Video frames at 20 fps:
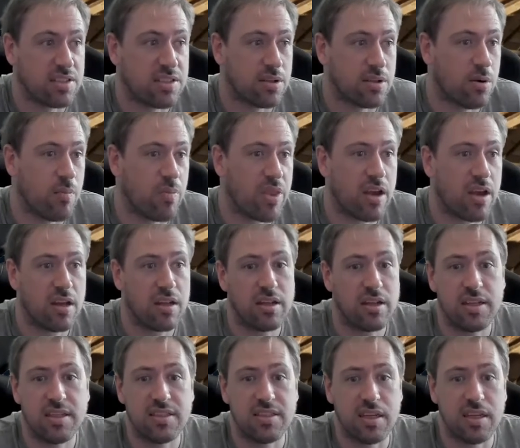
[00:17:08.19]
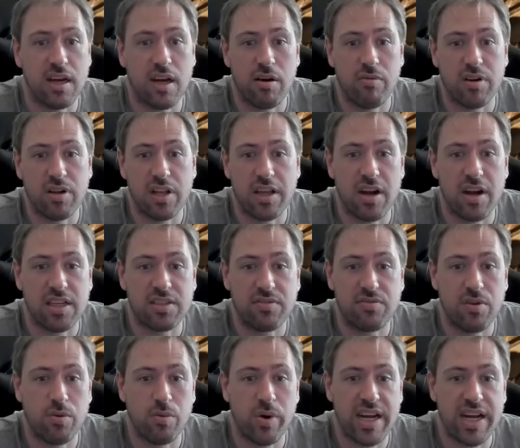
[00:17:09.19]
So here's a really nice
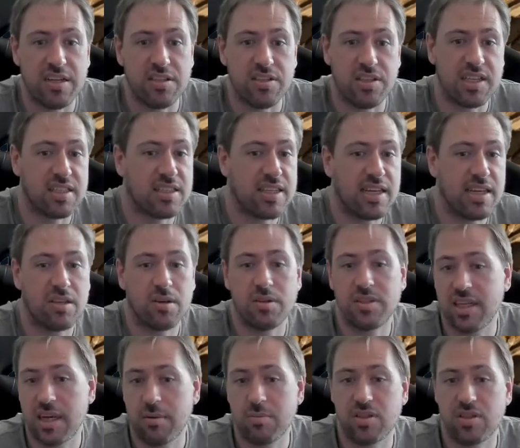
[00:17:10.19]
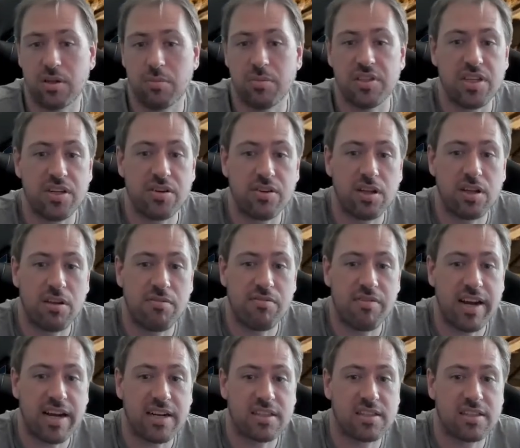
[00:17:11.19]
few ways you can take those same sort of material
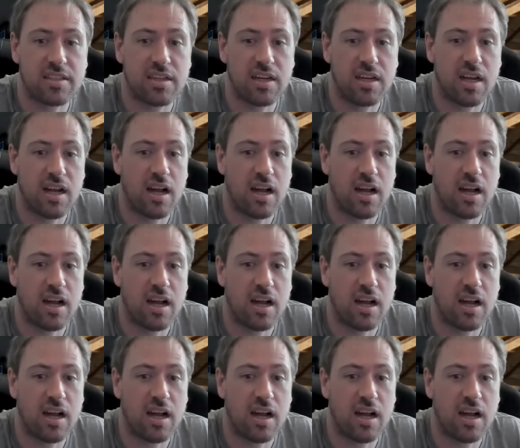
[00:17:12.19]
effects